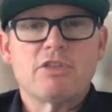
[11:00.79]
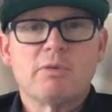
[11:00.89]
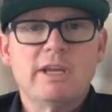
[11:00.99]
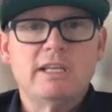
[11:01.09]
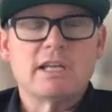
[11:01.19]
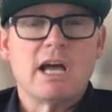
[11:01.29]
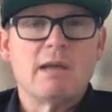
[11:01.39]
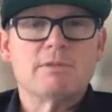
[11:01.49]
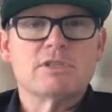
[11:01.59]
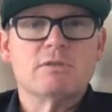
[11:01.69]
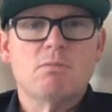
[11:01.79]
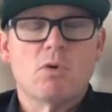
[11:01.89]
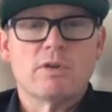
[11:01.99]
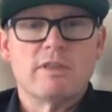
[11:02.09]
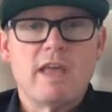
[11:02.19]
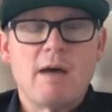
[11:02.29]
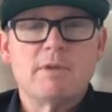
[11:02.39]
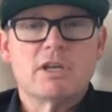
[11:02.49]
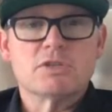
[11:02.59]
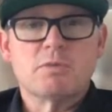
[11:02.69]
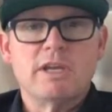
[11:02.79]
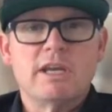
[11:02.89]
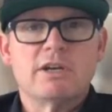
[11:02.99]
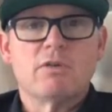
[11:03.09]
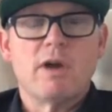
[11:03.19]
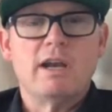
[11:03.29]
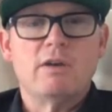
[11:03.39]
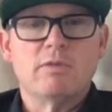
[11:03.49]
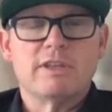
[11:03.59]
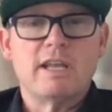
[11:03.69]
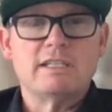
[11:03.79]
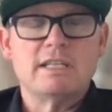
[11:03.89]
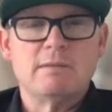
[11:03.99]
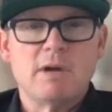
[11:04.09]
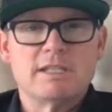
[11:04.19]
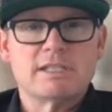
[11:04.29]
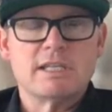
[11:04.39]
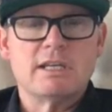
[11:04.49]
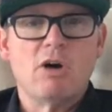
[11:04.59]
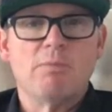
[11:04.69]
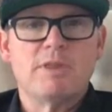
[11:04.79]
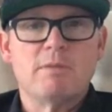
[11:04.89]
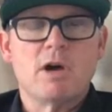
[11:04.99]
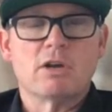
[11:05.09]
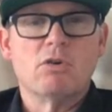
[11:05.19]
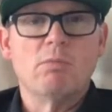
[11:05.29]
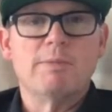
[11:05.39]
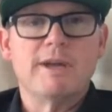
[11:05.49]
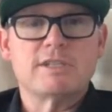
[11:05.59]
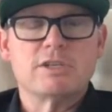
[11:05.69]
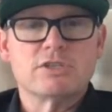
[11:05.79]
3 times more than that because we integrated within 18 months and helped them on a global basis.